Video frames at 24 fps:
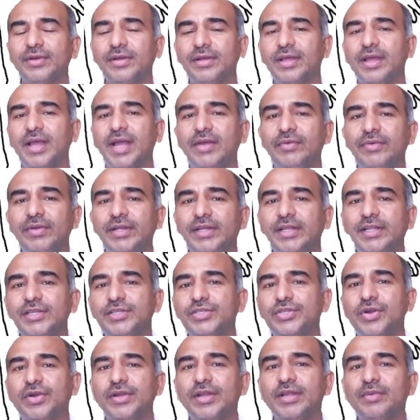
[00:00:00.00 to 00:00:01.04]
I will tell
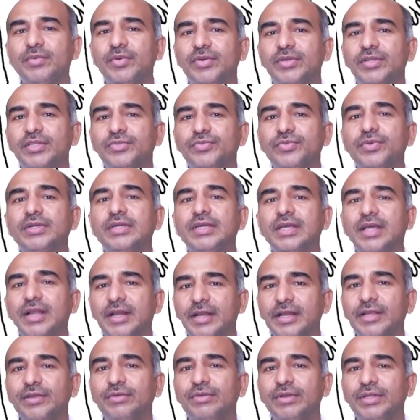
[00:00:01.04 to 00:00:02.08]
shortly about this word,
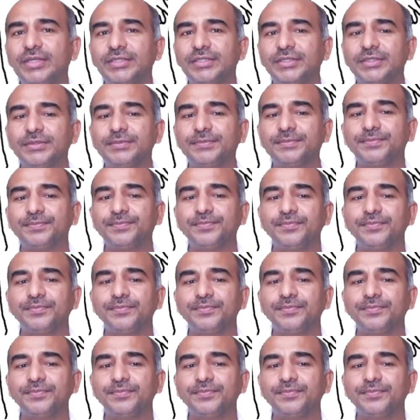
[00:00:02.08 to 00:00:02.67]
regulation.